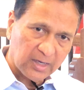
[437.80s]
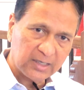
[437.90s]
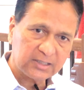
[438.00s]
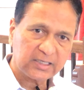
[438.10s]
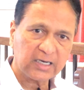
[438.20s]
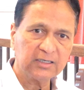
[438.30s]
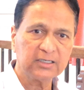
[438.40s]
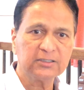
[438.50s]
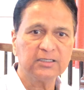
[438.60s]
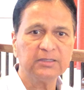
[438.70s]
And the second
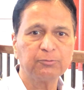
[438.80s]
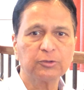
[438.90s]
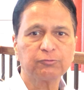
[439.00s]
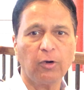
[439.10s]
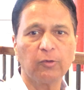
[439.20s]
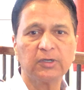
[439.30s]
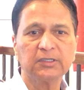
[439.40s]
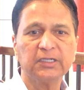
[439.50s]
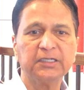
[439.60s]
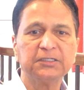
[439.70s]
reason he puts
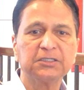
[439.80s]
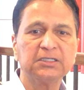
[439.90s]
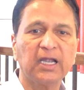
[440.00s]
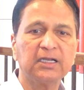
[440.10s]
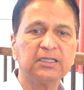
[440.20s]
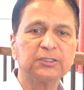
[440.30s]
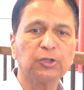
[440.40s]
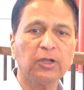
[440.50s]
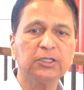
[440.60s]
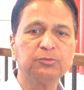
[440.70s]
forward is that this
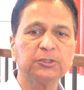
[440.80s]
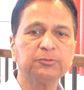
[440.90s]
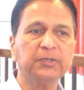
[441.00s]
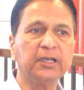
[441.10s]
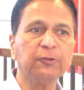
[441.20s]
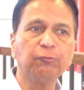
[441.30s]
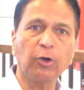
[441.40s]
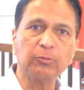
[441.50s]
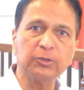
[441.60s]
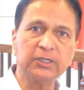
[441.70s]
knowledge must be
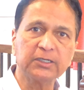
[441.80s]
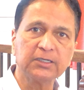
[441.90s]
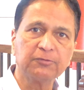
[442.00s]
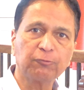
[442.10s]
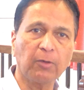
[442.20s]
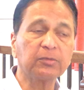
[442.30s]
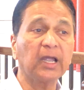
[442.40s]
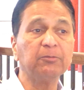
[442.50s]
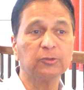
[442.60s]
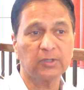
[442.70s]
reformulated from
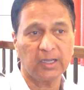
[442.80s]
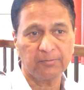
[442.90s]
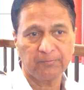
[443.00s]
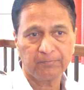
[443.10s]
time to time.